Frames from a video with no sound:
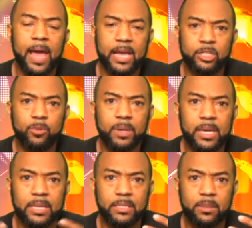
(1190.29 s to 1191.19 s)
as you
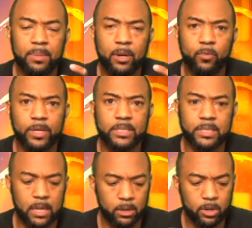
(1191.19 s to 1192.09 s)
begin to be a
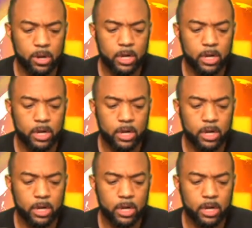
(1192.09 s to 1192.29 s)
reseller.